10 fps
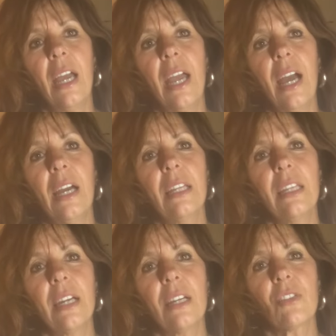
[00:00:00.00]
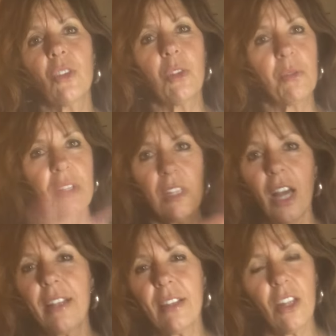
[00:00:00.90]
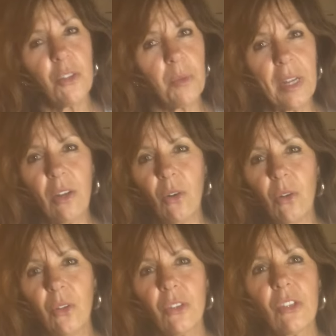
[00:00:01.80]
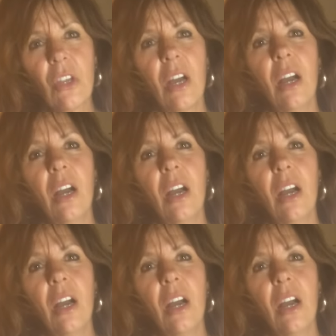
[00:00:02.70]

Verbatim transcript: And so there was lots and lots of wrinkles.